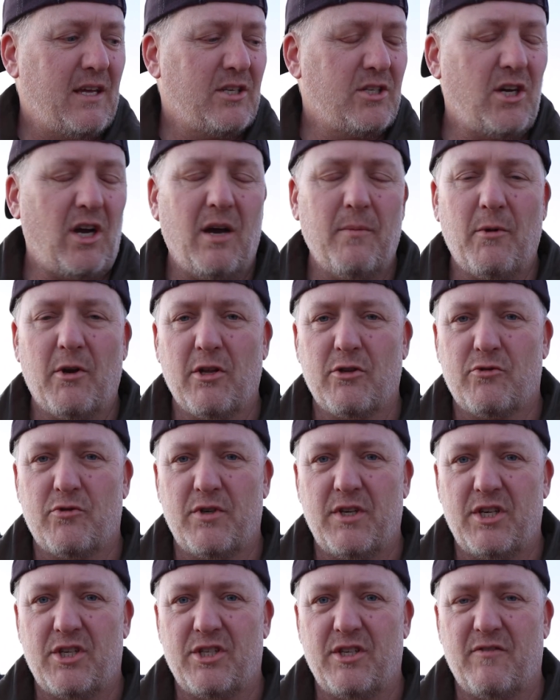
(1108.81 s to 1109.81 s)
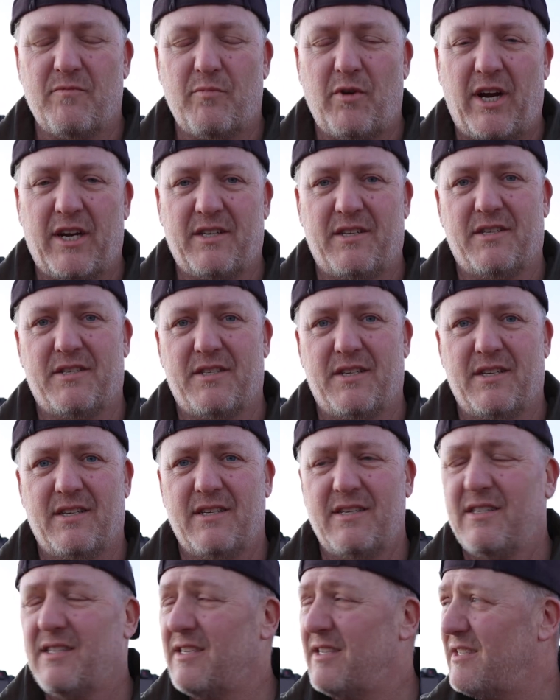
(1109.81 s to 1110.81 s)
time-honoured tradition of practice.
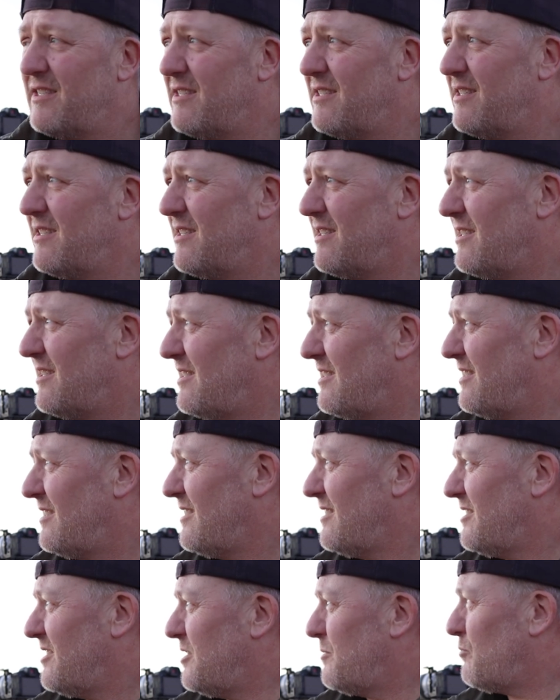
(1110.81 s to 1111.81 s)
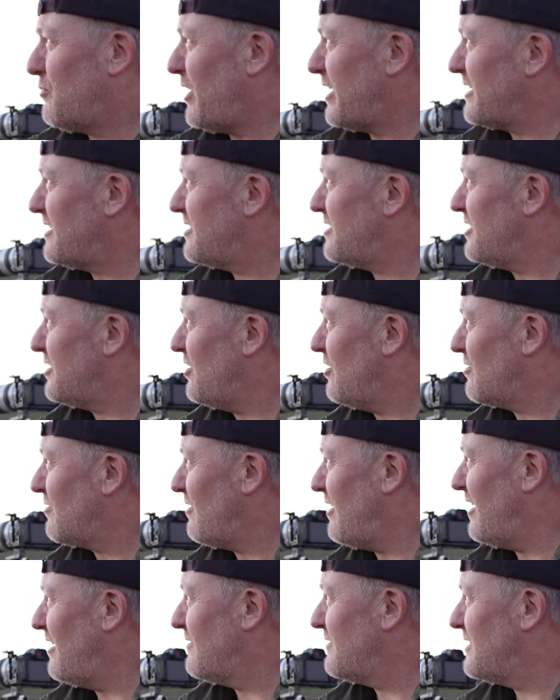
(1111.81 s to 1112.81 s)
Just practicing your
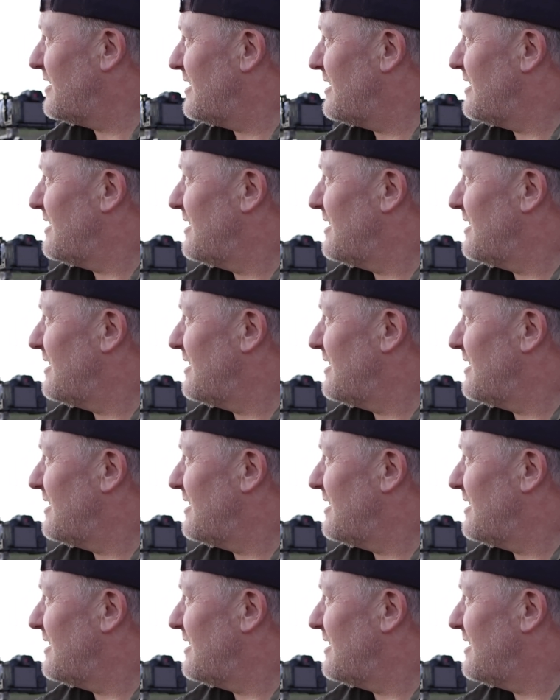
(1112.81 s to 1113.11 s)
craft.